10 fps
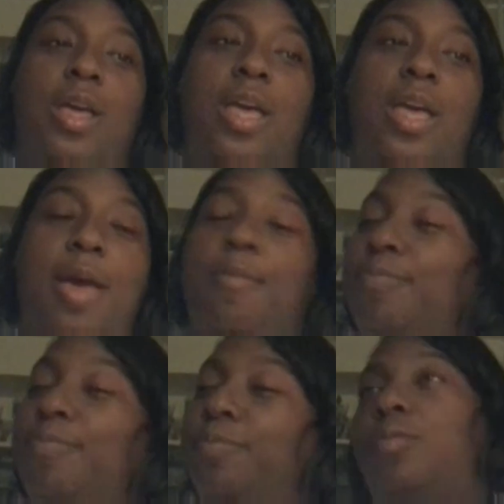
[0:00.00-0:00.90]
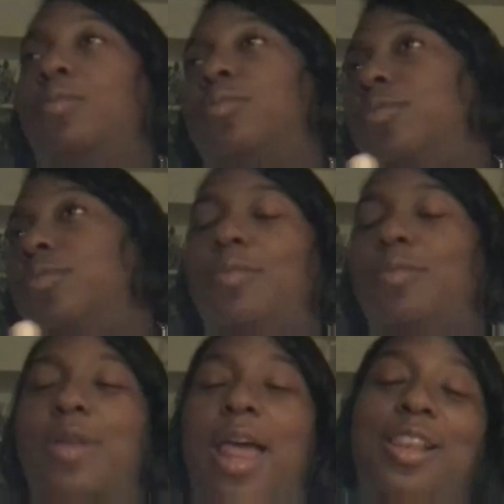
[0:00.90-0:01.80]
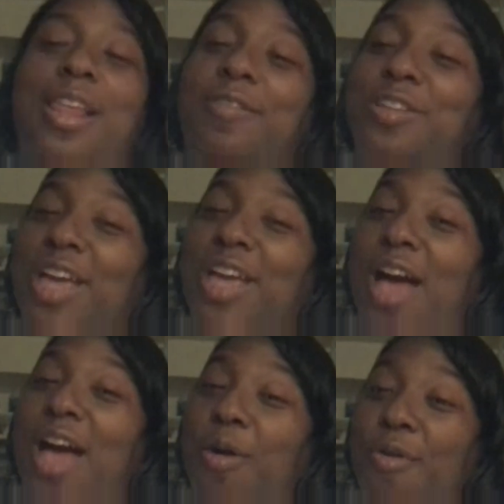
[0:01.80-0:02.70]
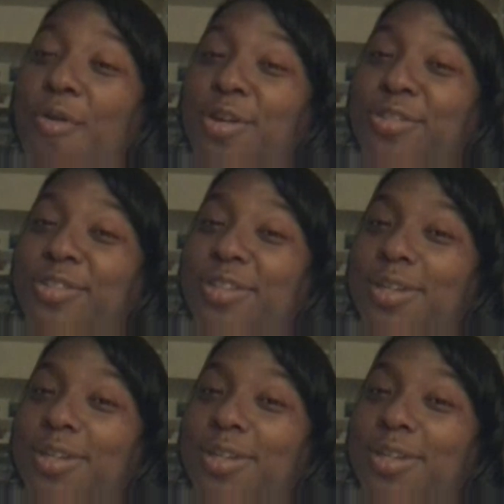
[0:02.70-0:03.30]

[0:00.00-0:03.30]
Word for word: And when I lived in Chicago, Borders.